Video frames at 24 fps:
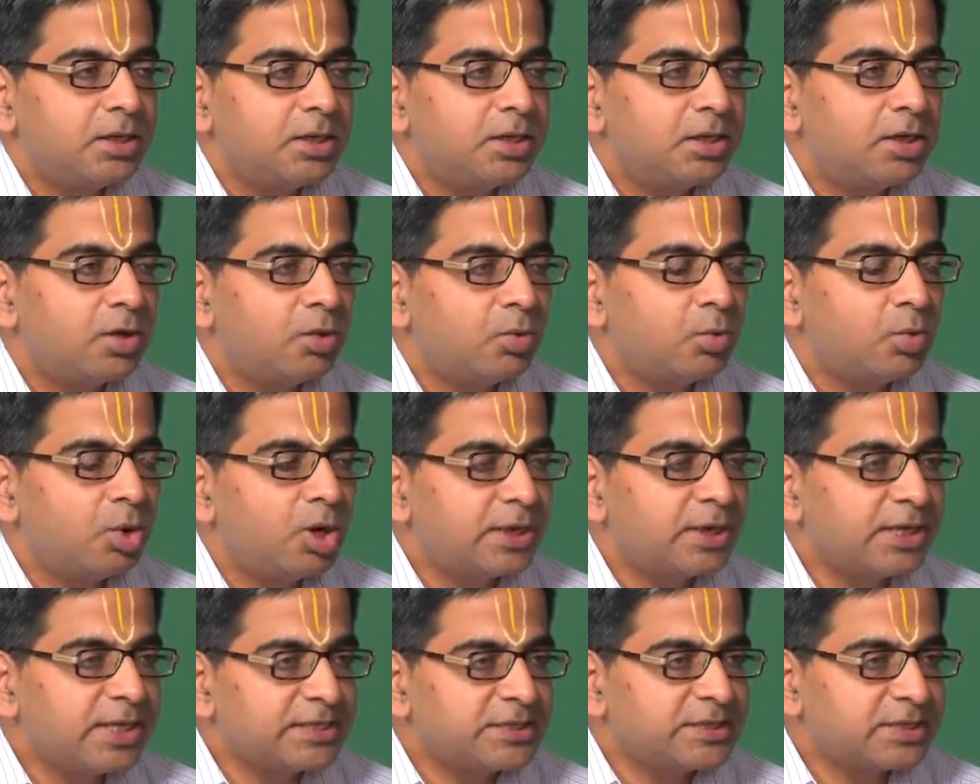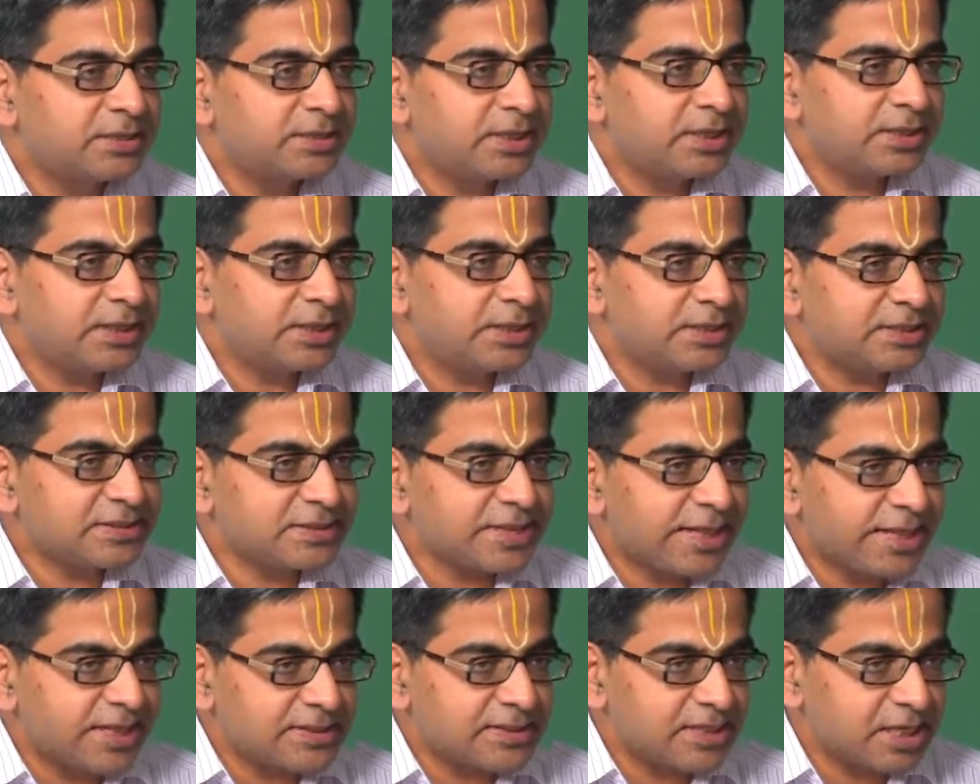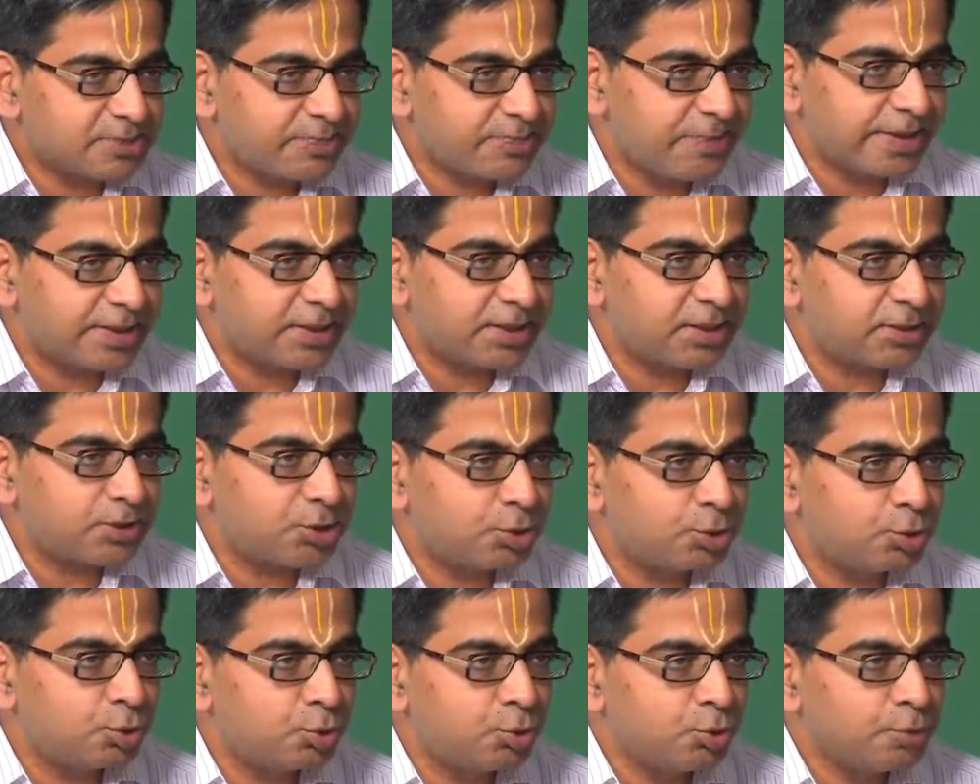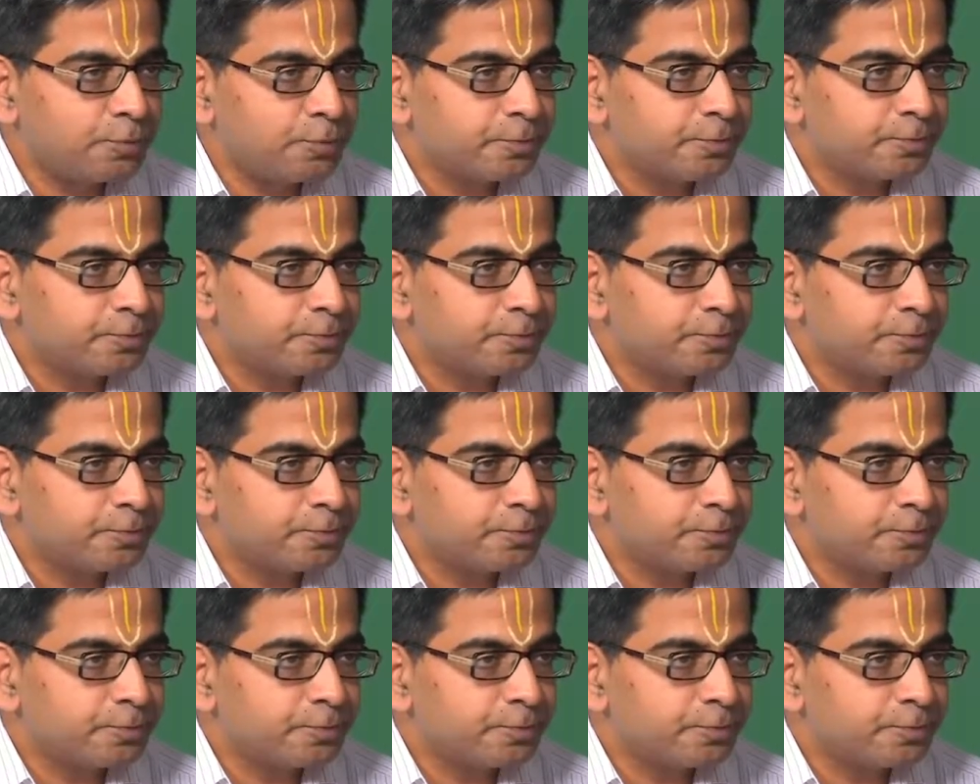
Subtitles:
Now, what is it that the other side is expected to do?